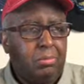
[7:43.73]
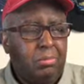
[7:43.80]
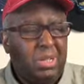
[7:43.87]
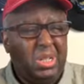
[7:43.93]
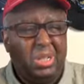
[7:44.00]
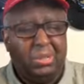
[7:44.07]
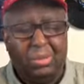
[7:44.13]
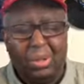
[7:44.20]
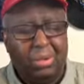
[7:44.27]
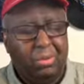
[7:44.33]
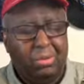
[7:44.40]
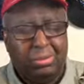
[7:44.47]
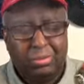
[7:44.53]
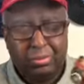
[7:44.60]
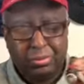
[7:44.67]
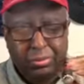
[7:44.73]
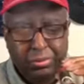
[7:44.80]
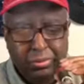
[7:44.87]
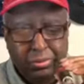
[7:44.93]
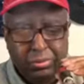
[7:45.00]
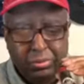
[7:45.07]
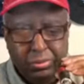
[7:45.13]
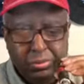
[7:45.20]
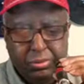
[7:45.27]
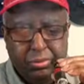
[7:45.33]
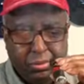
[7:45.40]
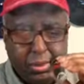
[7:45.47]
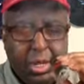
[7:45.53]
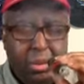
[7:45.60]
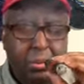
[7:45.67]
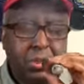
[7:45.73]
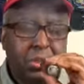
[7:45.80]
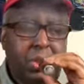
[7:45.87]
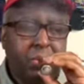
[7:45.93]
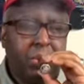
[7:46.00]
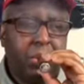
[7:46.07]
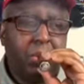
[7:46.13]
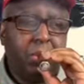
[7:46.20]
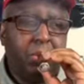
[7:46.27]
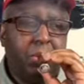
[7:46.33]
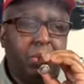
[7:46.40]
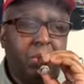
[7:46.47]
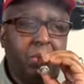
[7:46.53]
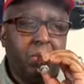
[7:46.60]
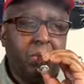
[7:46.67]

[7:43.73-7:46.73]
peanut, no. I'm going to stay with the earth.